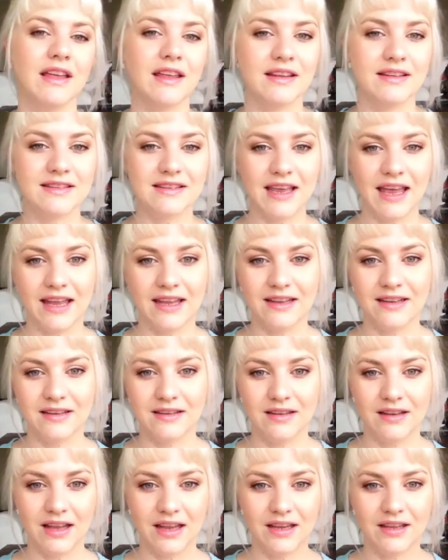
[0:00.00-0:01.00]
it's had
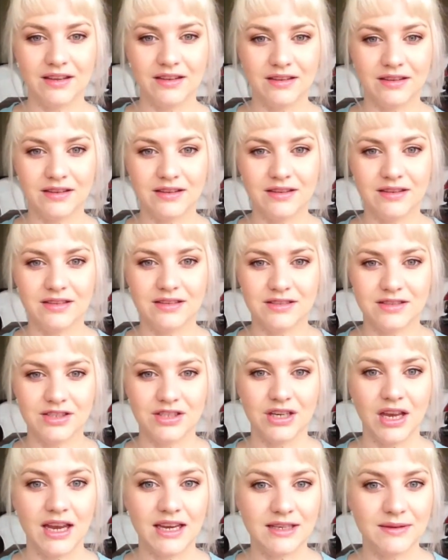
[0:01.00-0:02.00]
like the
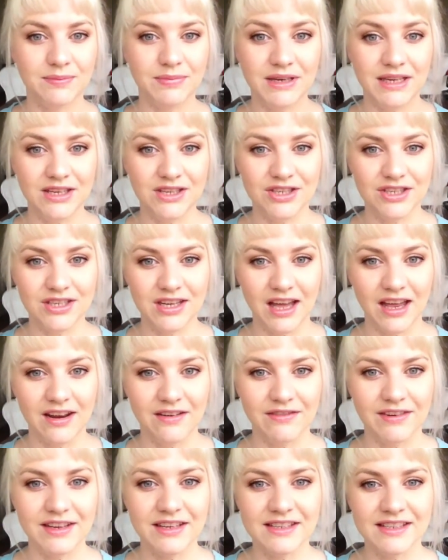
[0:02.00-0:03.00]
shite bleached out
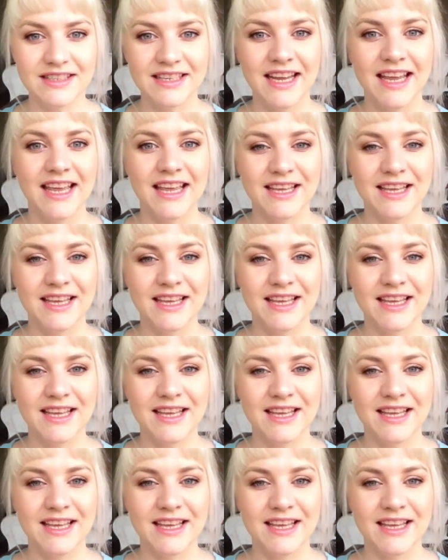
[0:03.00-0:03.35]
of it.